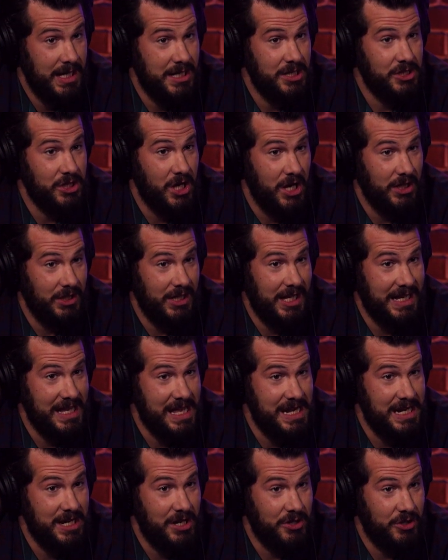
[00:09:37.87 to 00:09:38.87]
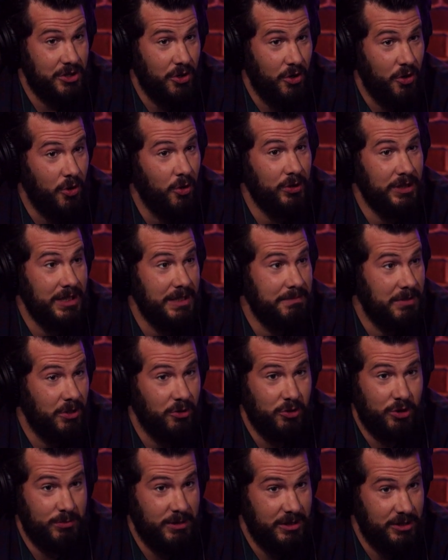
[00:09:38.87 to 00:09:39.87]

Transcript: It is unlike any other holy pilgrimage.